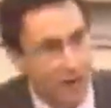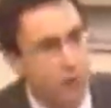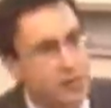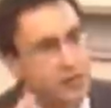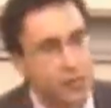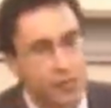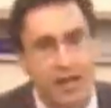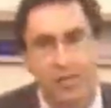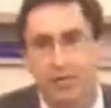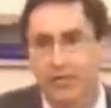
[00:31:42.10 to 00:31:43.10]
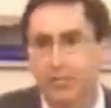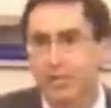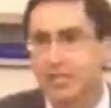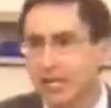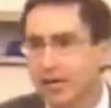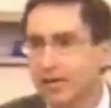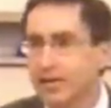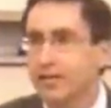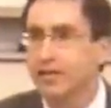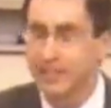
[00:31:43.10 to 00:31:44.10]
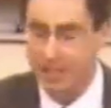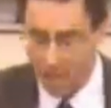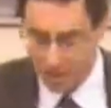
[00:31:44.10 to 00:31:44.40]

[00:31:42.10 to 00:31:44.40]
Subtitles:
other words, the realm of the material is